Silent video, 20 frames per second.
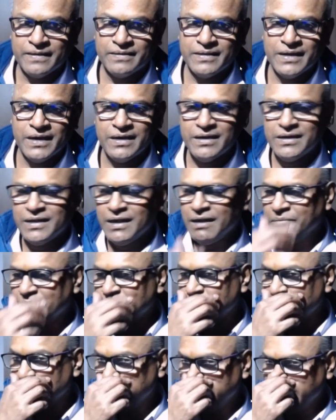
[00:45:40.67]
That
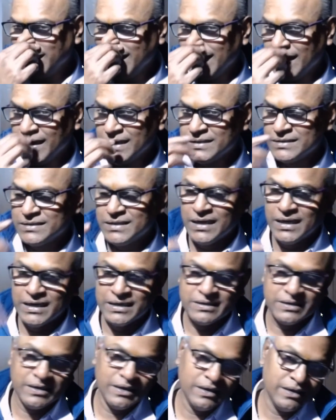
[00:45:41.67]
time you realize
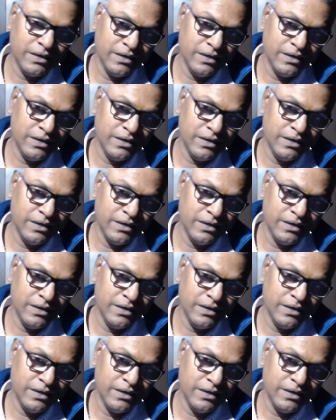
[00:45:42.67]
that